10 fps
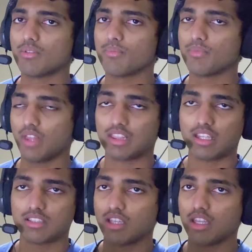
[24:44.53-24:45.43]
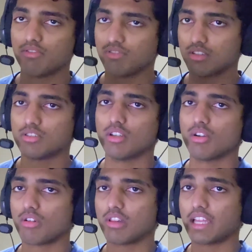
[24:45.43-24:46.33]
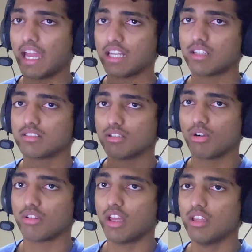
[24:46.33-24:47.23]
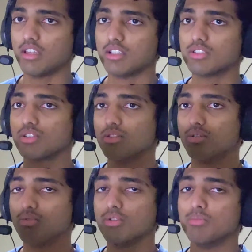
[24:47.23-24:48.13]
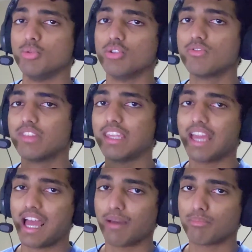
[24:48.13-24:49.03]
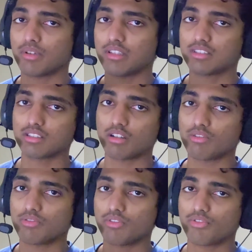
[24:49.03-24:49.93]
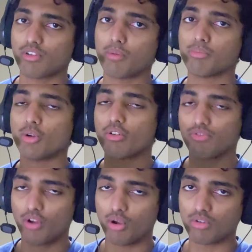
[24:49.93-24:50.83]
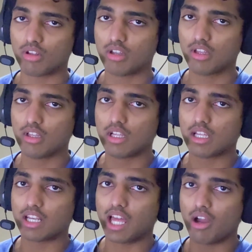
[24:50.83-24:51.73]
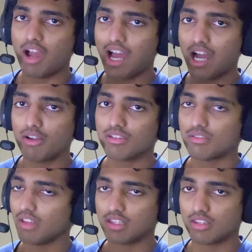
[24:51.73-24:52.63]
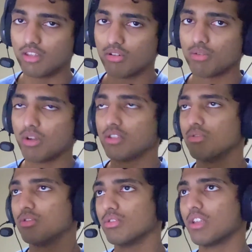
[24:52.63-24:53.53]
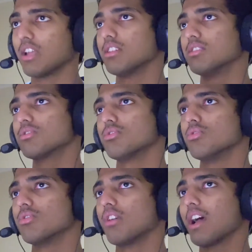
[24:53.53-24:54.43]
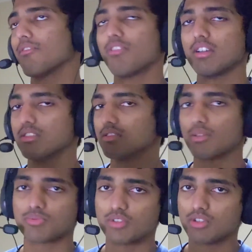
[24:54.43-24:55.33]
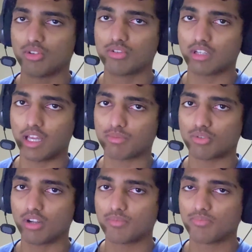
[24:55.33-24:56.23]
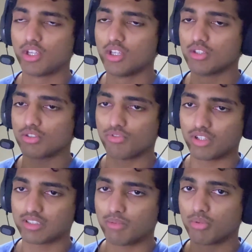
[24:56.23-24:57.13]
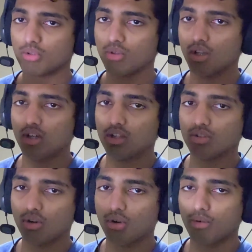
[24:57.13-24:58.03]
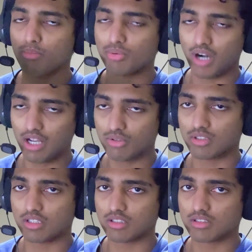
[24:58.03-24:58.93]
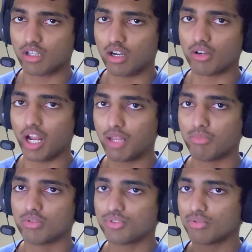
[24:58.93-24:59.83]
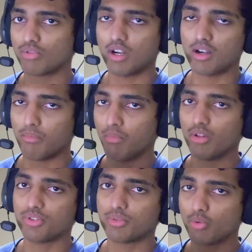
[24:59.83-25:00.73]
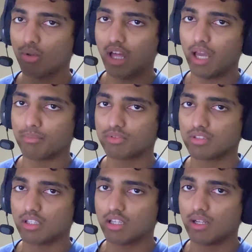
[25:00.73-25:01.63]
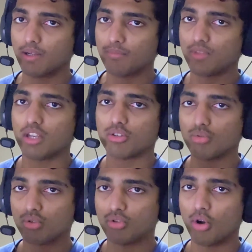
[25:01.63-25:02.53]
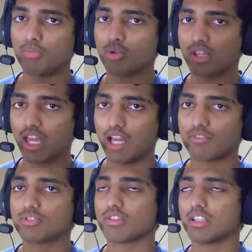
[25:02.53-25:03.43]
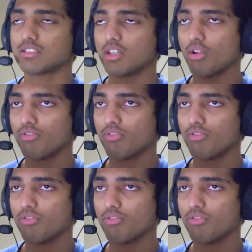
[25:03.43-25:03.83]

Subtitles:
like let's say if it's a 0 click and a 0 day, is to remove the app itself from your phone. Now, how, like, the only way you do that is to find substitution apps, right? So, for example, your browsers are able to run multiple apps that you would normally have. So, let's say your